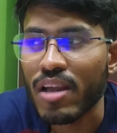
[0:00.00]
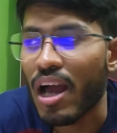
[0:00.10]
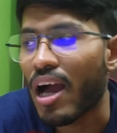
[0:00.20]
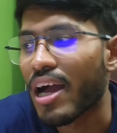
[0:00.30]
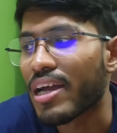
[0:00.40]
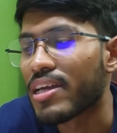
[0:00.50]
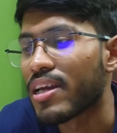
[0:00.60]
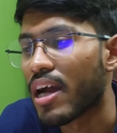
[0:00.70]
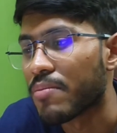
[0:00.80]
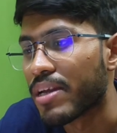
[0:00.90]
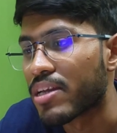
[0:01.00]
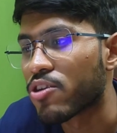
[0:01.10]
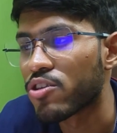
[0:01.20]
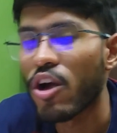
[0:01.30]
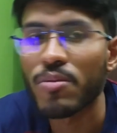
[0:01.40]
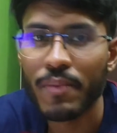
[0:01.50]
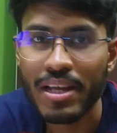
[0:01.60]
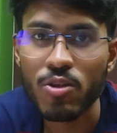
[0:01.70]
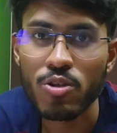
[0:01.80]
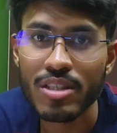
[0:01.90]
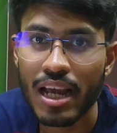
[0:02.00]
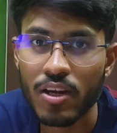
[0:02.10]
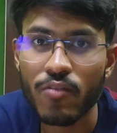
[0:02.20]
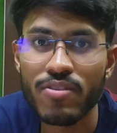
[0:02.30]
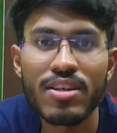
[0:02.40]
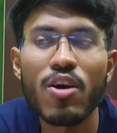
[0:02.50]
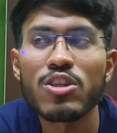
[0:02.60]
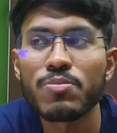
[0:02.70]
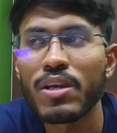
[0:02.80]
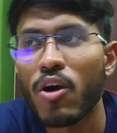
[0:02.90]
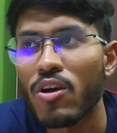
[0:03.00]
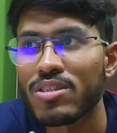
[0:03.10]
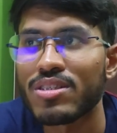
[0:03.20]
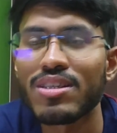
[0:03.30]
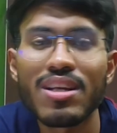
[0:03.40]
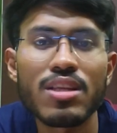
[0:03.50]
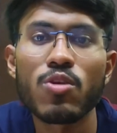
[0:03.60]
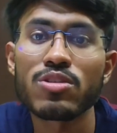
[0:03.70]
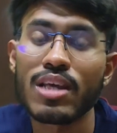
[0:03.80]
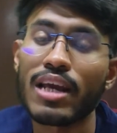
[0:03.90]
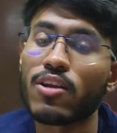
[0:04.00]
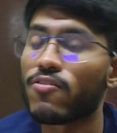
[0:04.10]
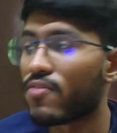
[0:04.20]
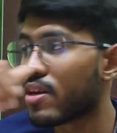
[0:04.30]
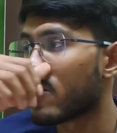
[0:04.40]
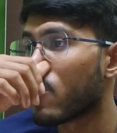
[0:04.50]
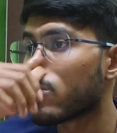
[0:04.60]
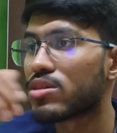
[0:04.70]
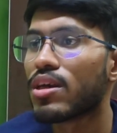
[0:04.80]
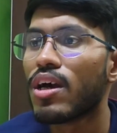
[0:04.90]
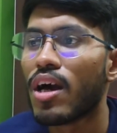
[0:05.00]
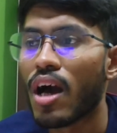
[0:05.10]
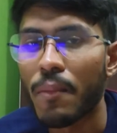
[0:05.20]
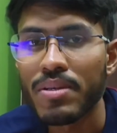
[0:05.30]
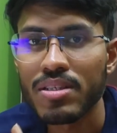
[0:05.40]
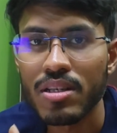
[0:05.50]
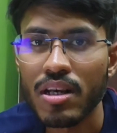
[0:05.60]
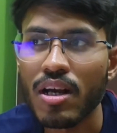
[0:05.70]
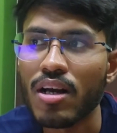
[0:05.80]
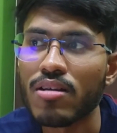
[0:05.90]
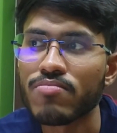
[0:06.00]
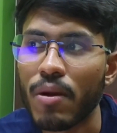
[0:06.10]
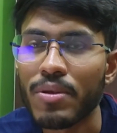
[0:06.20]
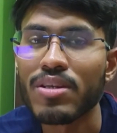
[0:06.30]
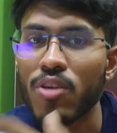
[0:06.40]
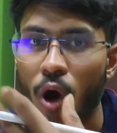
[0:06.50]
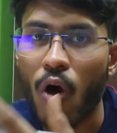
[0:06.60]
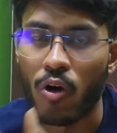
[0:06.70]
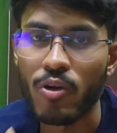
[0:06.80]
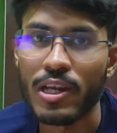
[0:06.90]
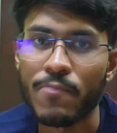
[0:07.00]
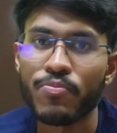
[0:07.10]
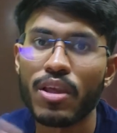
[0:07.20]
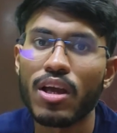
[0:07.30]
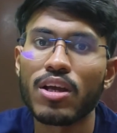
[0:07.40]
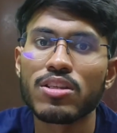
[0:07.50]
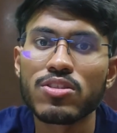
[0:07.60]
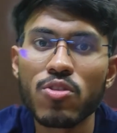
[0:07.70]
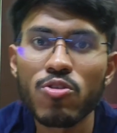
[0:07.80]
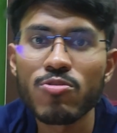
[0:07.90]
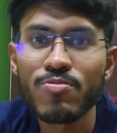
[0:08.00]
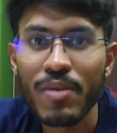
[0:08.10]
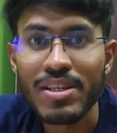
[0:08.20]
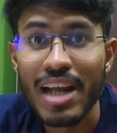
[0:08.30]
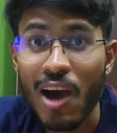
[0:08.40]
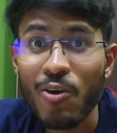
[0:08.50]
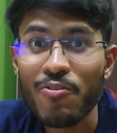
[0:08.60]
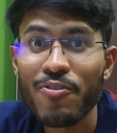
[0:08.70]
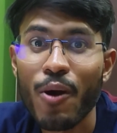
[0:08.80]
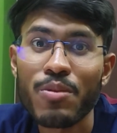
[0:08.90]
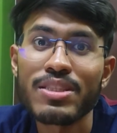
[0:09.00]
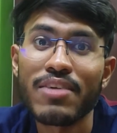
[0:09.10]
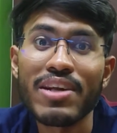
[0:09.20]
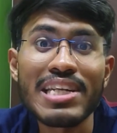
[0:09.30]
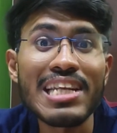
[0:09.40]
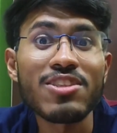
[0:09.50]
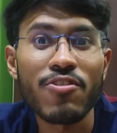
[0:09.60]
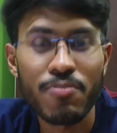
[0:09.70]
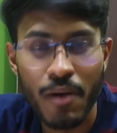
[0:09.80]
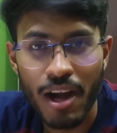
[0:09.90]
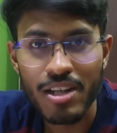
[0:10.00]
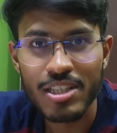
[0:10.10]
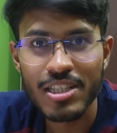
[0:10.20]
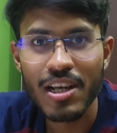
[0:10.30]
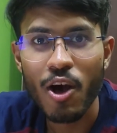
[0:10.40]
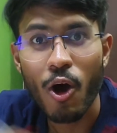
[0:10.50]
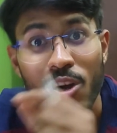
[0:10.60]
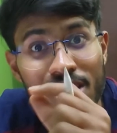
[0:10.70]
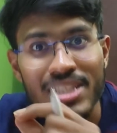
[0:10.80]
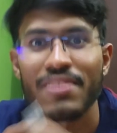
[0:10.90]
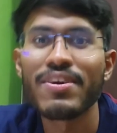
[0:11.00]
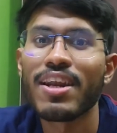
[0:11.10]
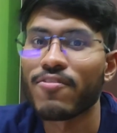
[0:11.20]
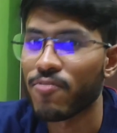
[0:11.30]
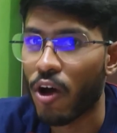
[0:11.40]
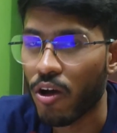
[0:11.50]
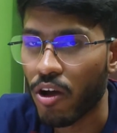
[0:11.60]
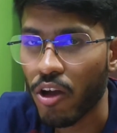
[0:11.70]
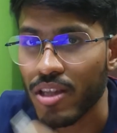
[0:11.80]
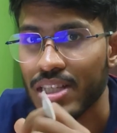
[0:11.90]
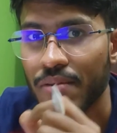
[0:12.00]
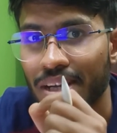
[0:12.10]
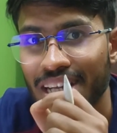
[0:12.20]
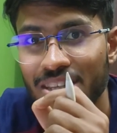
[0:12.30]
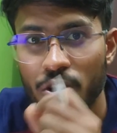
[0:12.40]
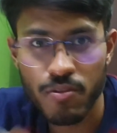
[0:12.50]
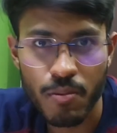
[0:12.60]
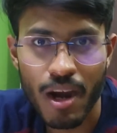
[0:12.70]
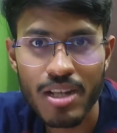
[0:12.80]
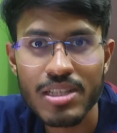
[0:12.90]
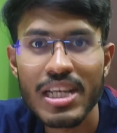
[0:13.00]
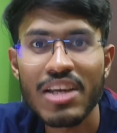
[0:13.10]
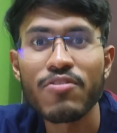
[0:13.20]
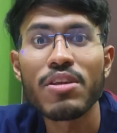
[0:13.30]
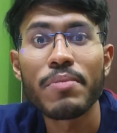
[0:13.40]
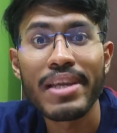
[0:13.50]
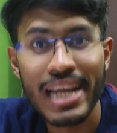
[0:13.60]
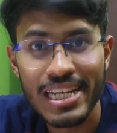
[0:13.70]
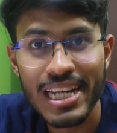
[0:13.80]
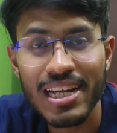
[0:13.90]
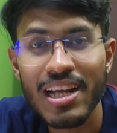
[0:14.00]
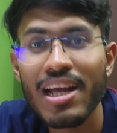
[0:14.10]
I mean could not make those kind of videos because generally those kind of videos a bit long. Okay, so, but now from the 17th of March, on the 17th of March, you will be getting